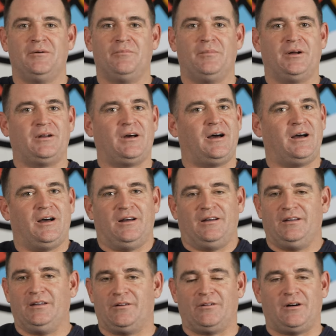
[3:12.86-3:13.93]
But I,
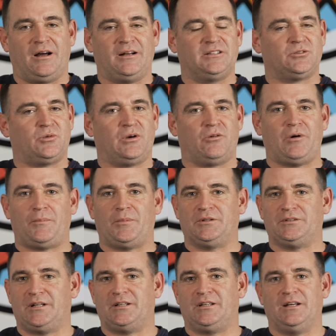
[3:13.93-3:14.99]
you know, I just want to
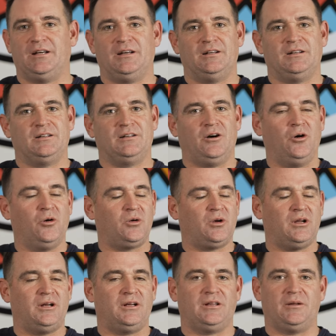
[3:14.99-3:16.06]
represent the
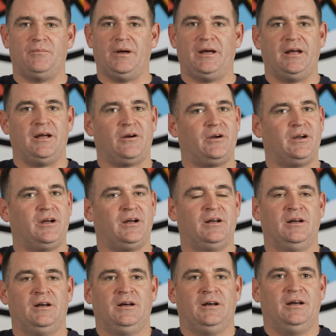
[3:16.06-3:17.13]
Oakland and the Bay Area,
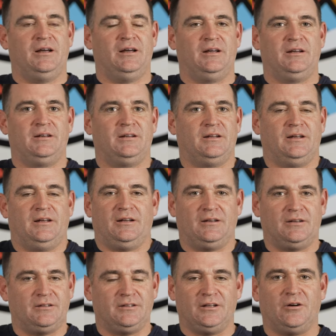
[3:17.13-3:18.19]
and
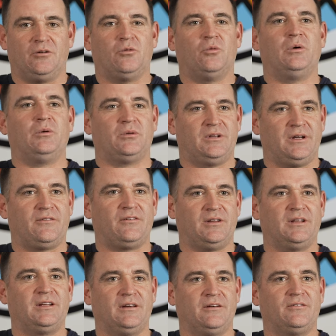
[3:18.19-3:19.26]
and you know, we will
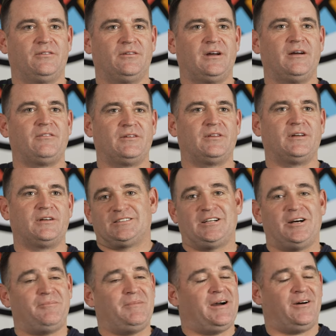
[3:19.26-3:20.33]
definitely give everything.
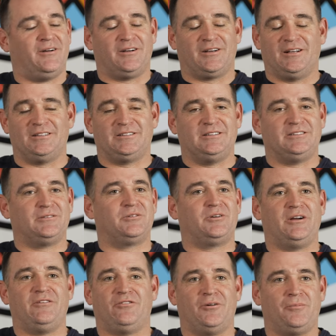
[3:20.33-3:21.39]
Come out, you're going to see some
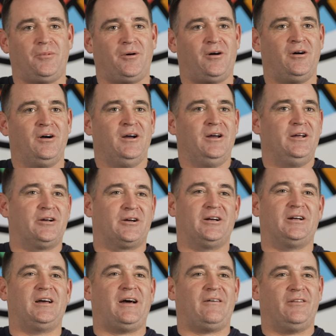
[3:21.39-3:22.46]
great football. You're
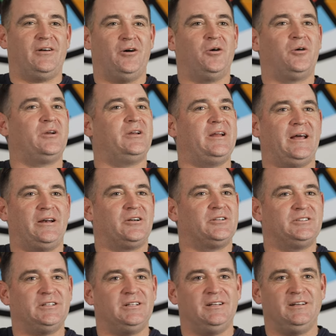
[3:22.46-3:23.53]
going to have the Oakland
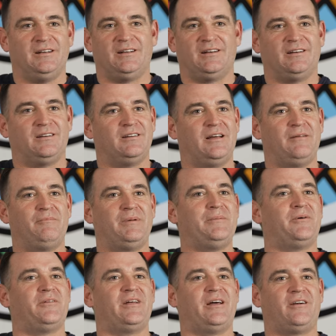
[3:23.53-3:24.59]
energy, and and
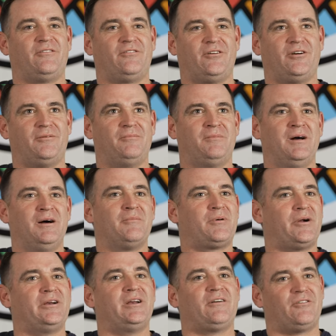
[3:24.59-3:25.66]
people that are from
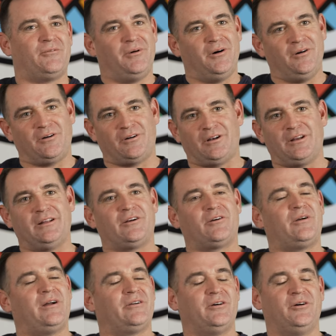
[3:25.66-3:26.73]
probably not from Oakland
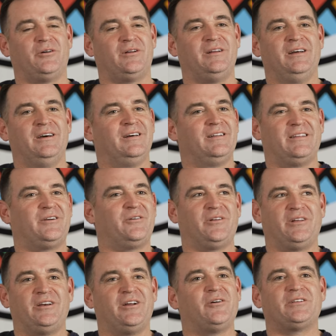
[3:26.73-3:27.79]
around Oakland, they don't
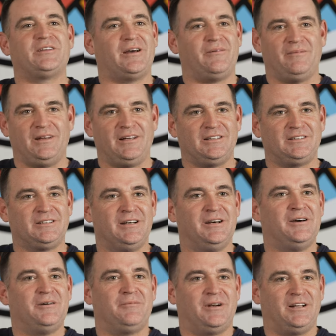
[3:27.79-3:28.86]
really know what that means
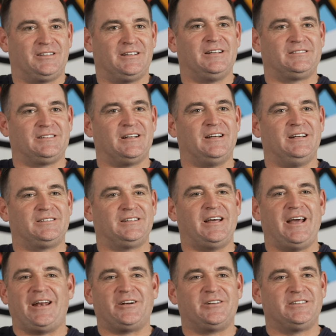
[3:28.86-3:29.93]
but it's, it's a it's
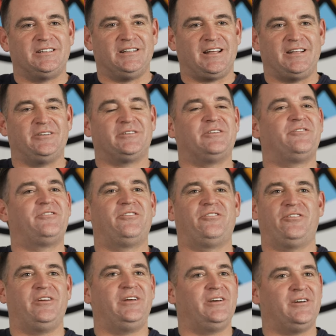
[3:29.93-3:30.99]
an energy that you could
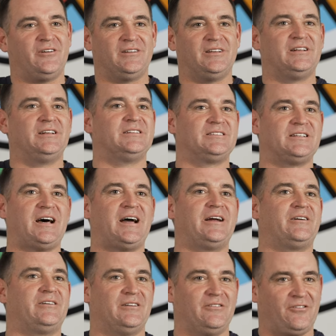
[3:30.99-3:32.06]
feel and the
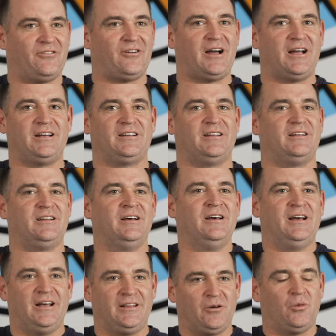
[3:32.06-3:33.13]
desire and the fight and
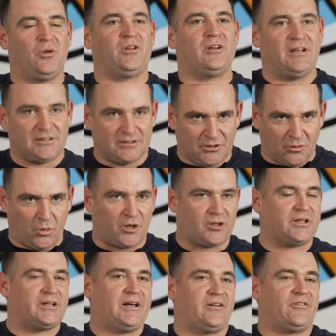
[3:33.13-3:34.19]
and the willingness to work
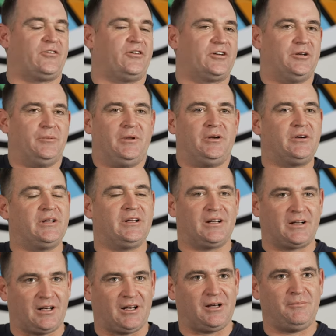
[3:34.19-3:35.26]
together for a community and a
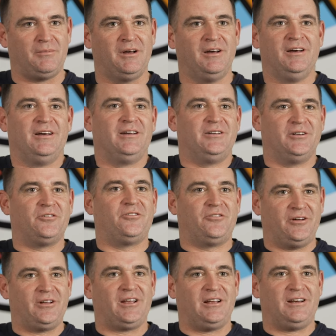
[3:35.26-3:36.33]
club you'll
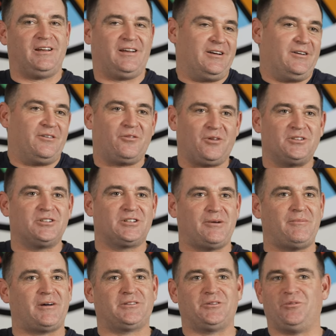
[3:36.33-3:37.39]
feel it and once you
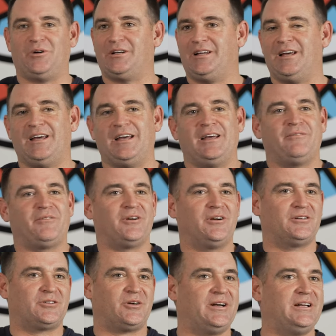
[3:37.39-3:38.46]
come out to one game
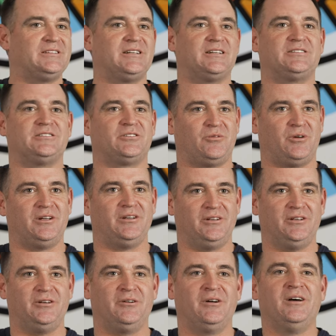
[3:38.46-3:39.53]
or training sessions of what you
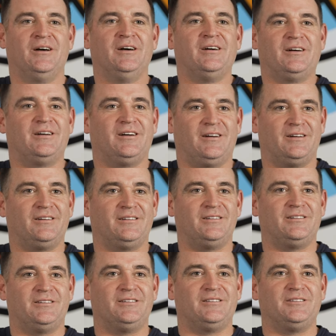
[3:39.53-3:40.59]
do uh,
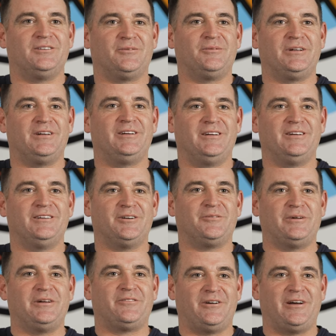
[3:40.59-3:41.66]
you'll be you'll
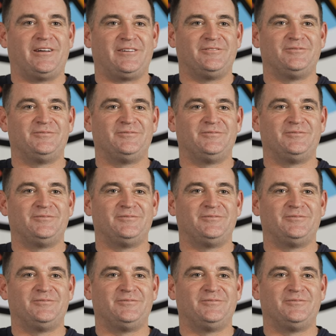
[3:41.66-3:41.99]
be a fan